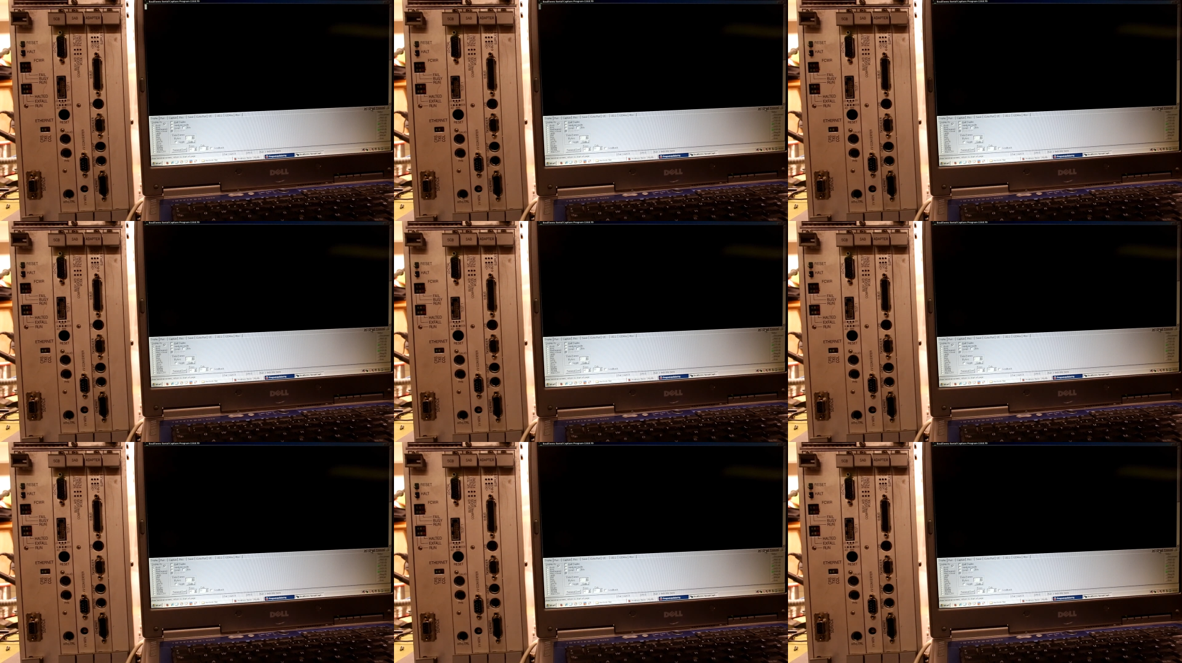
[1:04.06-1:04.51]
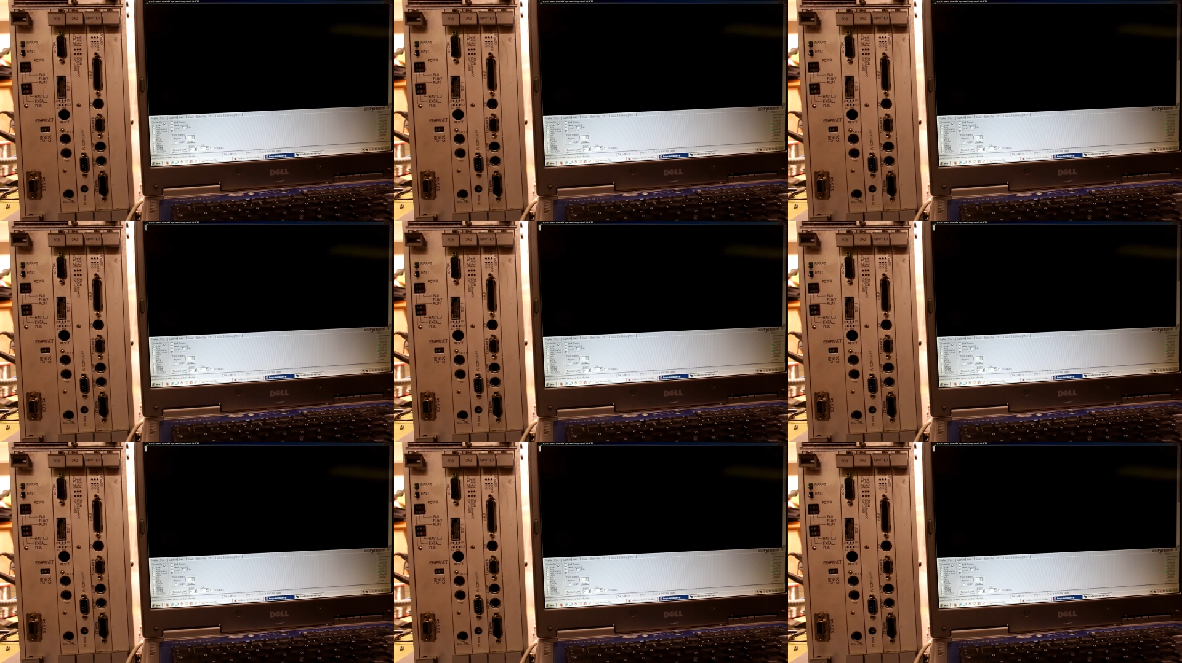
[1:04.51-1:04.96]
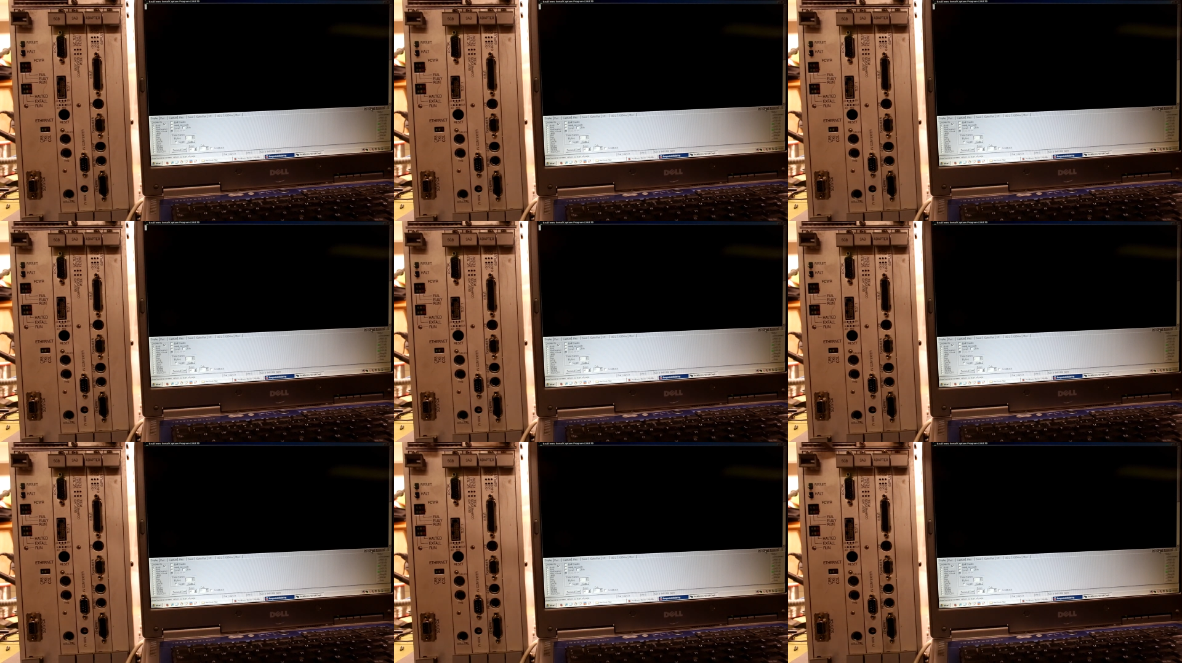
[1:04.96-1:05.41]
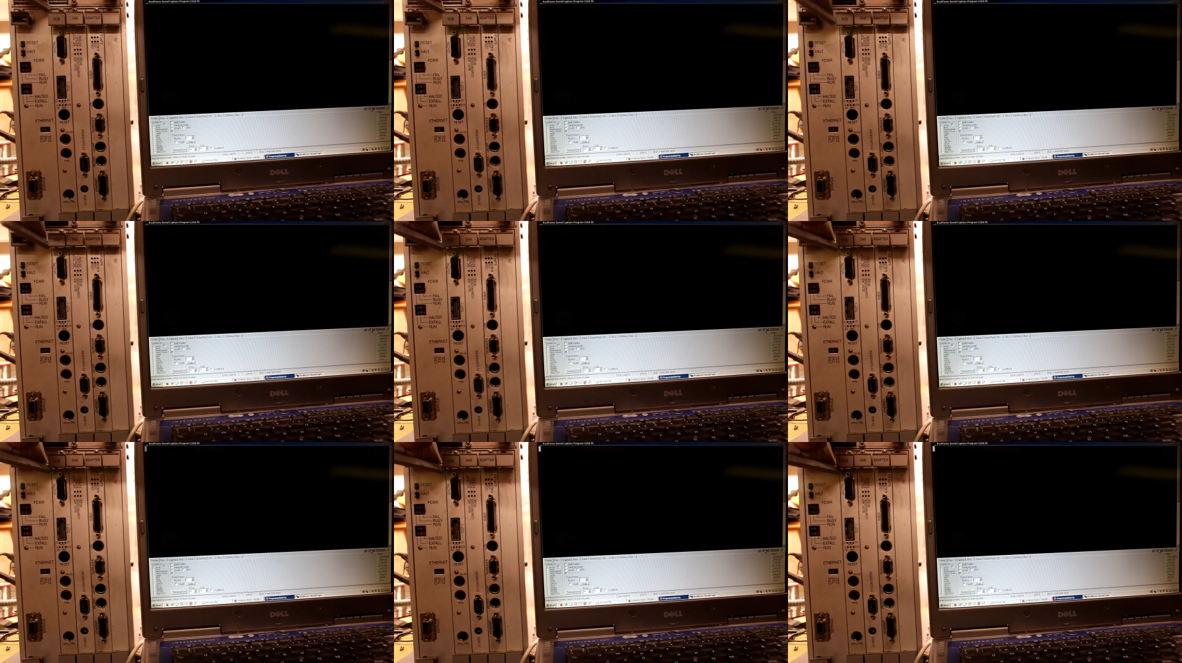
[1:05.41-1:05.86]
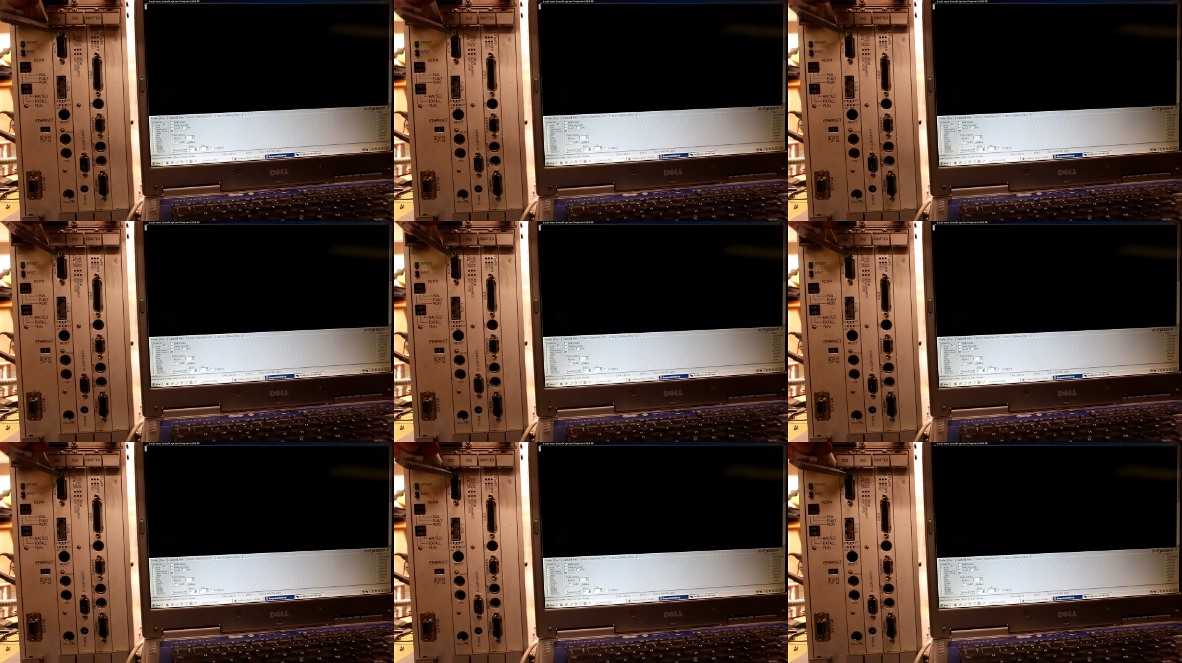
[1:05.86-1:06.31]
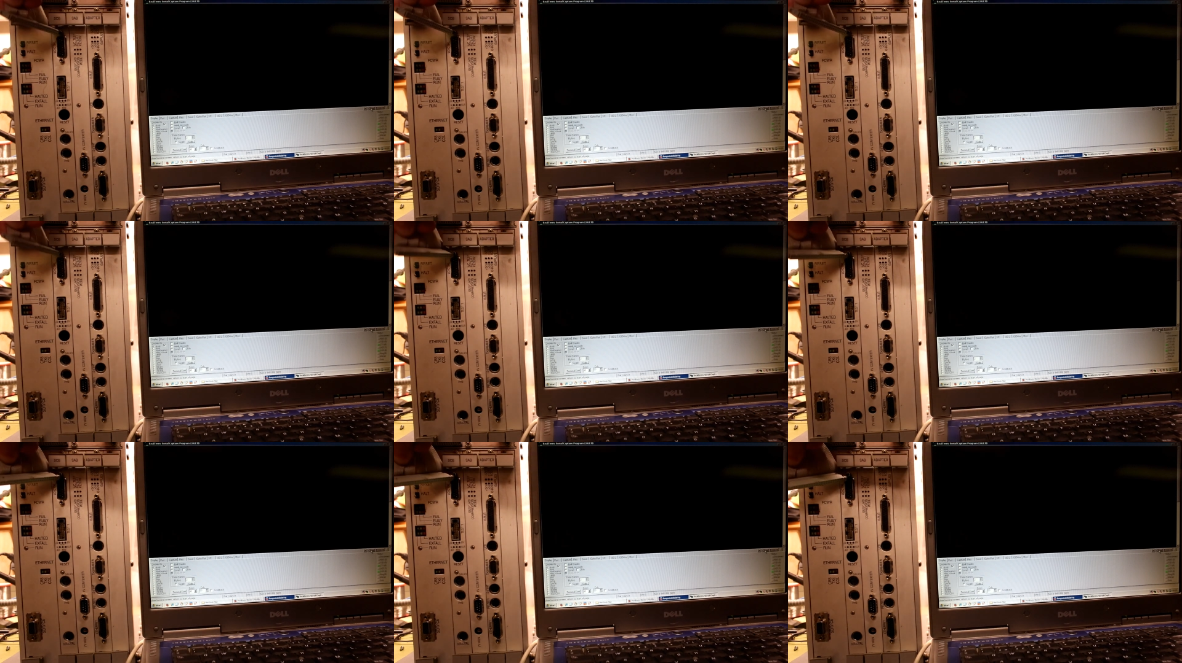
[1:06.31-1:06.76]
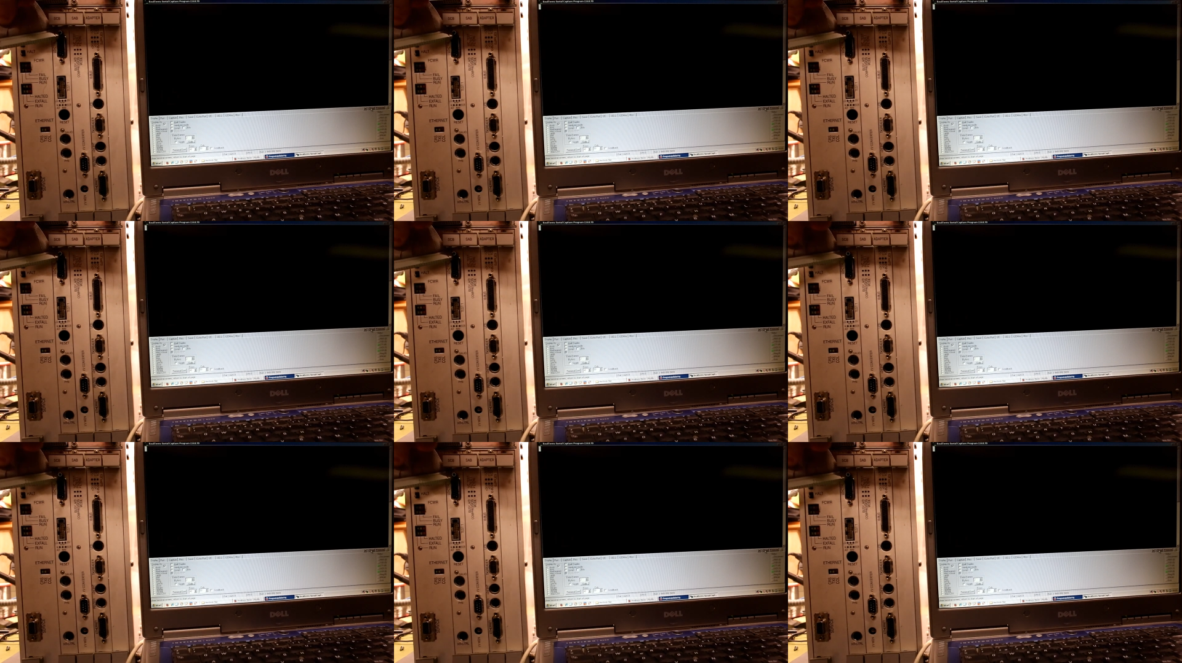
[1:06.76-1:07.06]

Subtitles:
(no speaker visible)